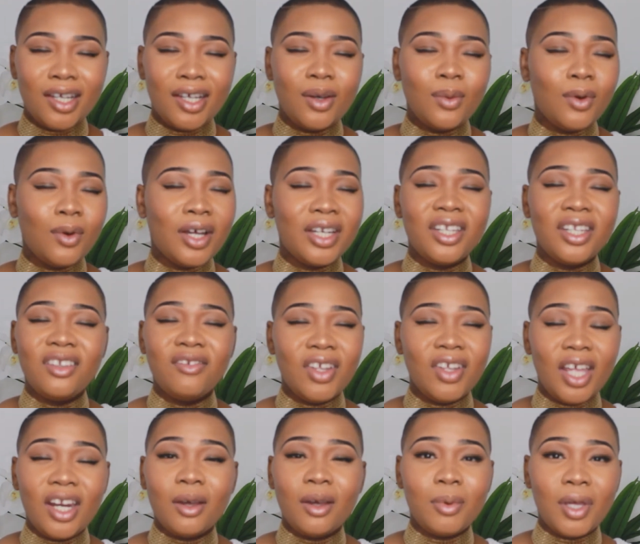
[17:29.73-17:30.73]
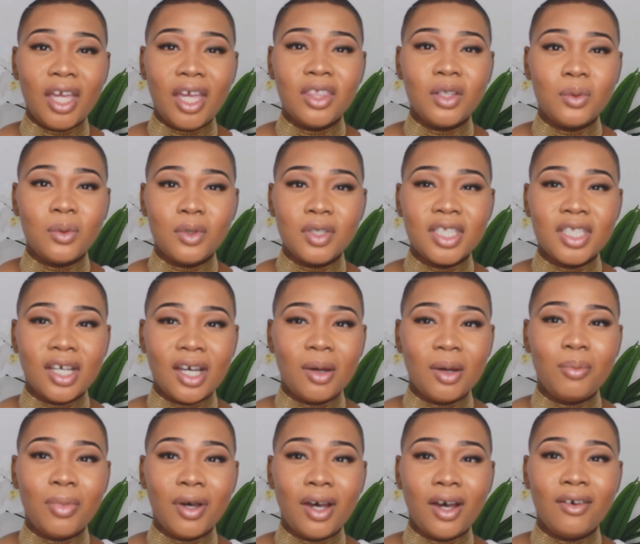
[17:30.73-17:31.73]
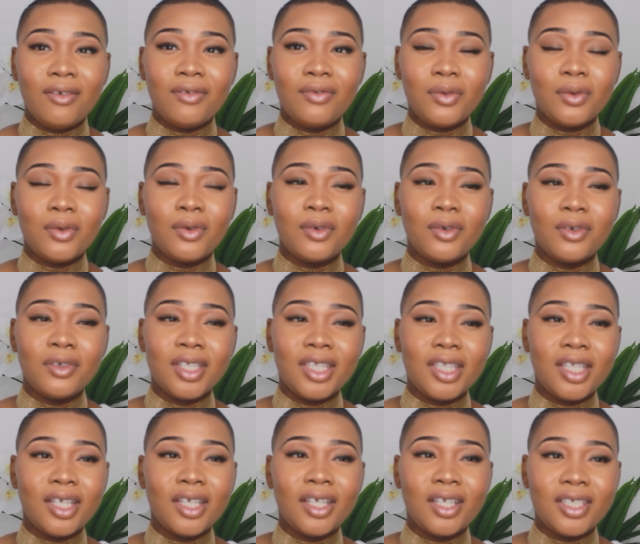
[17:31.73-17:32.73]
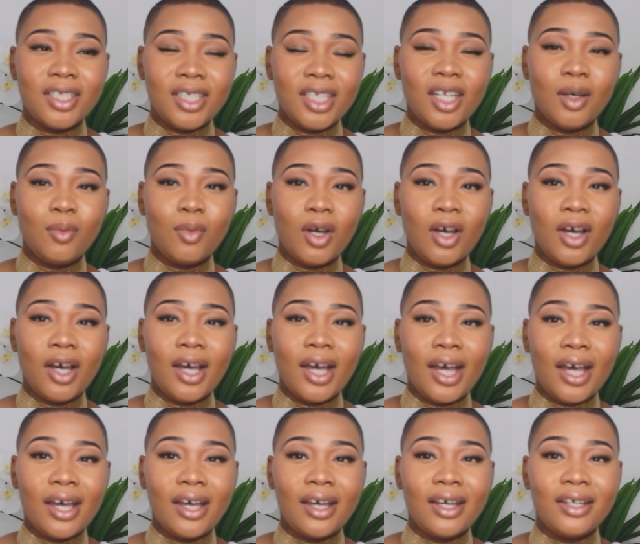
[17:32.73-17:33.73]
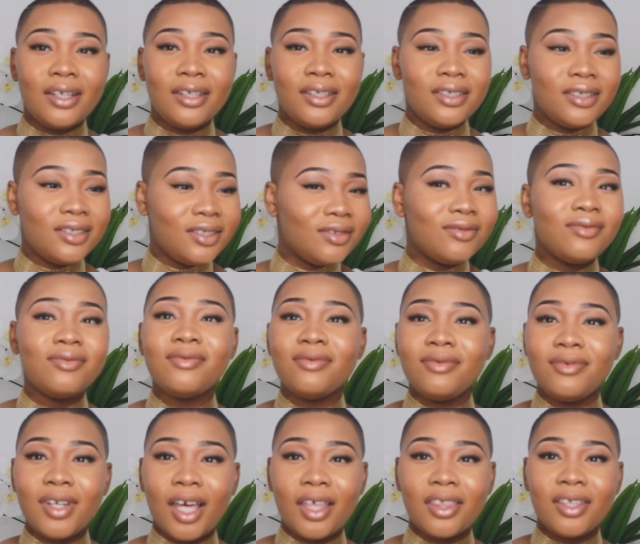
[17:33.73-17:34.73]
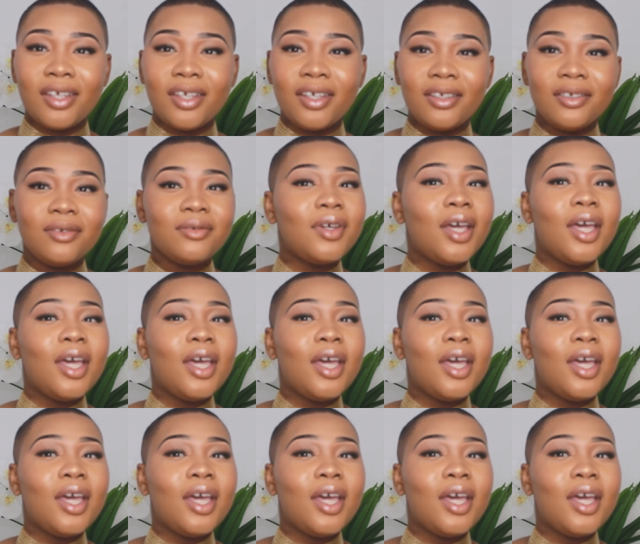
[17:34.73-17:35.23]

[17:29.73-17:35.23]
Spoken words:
well, I didn't even end up getting the water, but for the cinema and nothing.